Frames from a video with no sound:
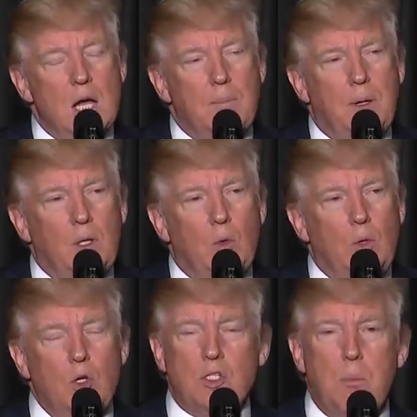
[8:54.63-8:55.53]
But
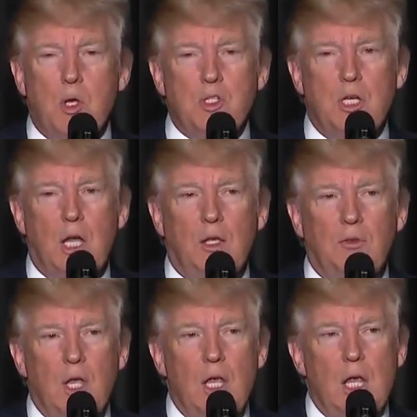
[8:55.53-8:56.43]
use the Boston case.
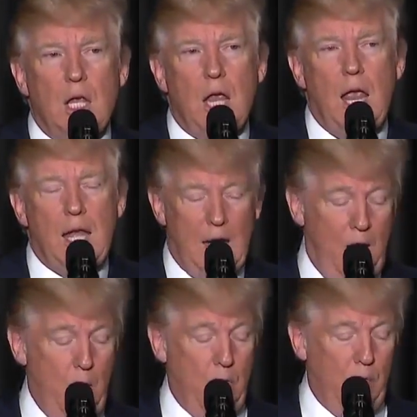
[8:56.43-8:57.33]
And I
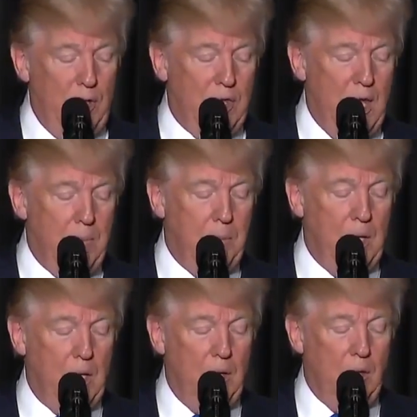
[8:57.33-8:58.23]
won't read that,
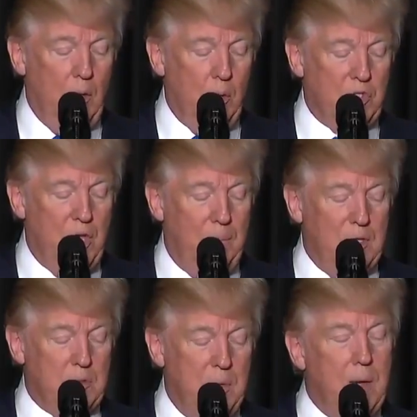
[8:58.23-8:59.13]
but there were
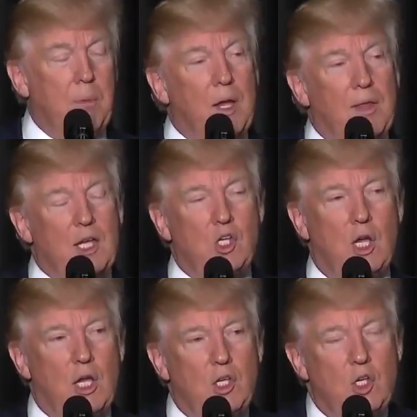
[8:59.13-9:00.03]
statements made by that
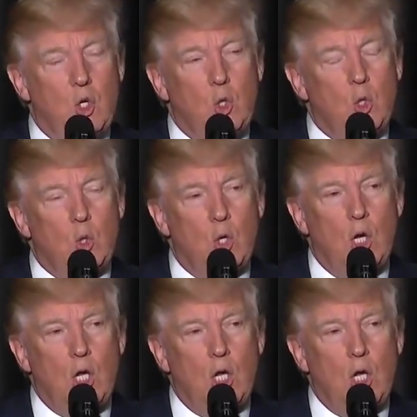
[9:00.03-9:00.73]
judge who,